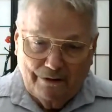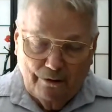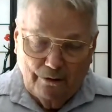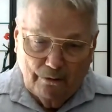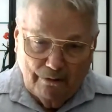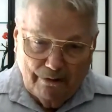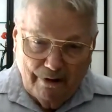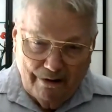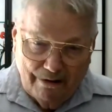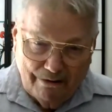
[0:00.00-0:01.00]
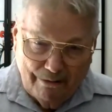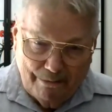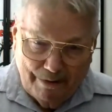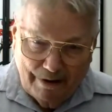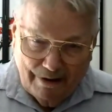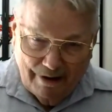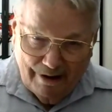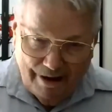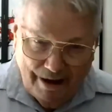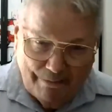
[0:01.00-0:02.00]
to be
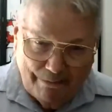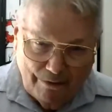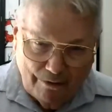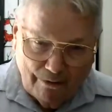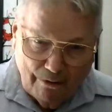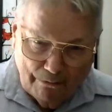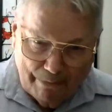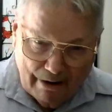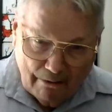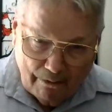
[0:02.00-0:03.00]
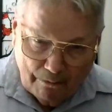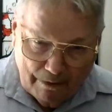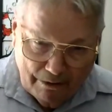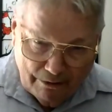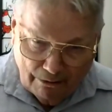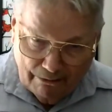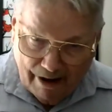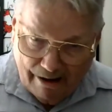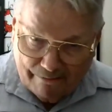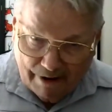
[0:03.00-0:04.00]
in your own power when you don't
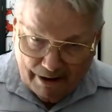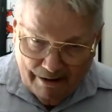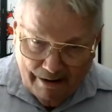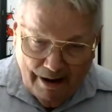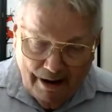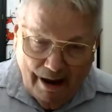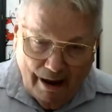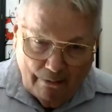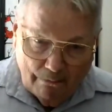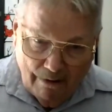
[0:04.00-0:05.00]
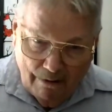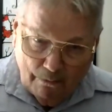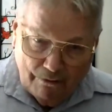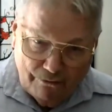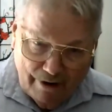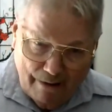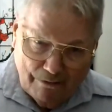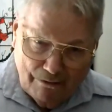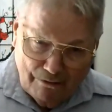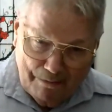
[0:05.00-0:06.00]
have it. And once you have
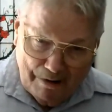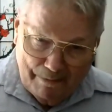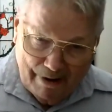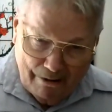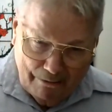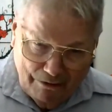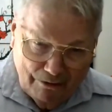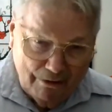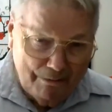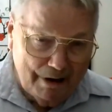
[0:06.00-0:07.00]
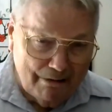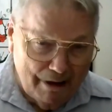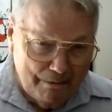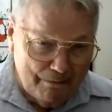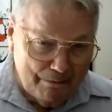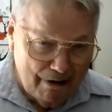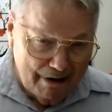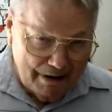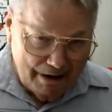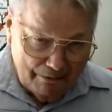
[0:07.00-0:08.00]
a little bit of power, you can be claiming
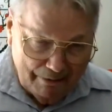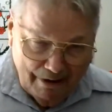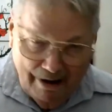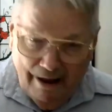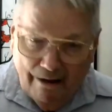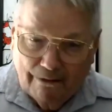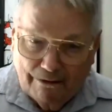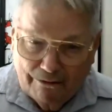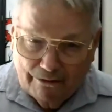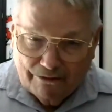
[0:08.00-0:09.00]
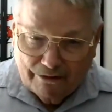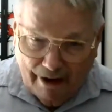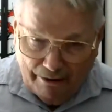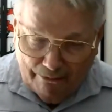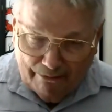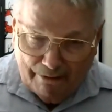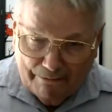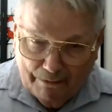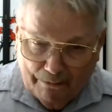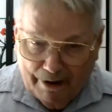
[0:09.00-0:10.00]
pranic healing on your schedule
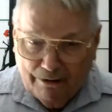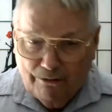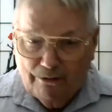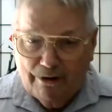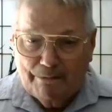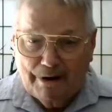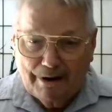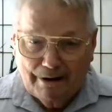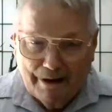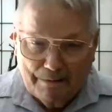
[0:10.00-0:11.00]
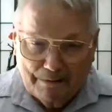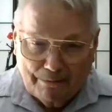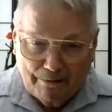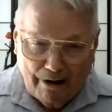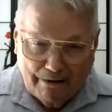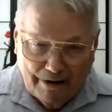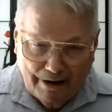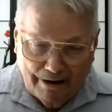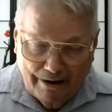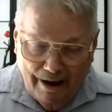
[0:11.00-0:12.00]
every week. You can be claiming
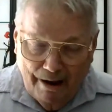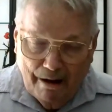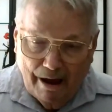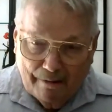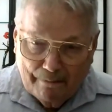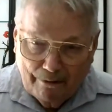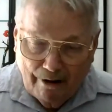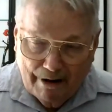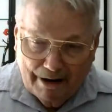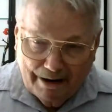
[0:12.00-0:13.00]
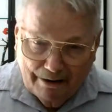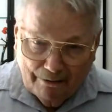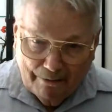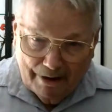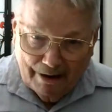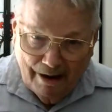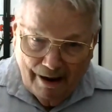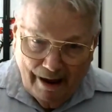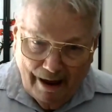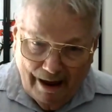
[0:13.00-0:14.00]
pranic healing
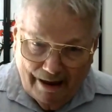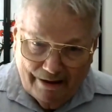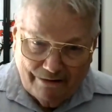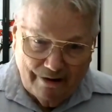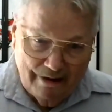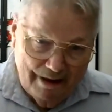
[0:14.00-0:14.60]
as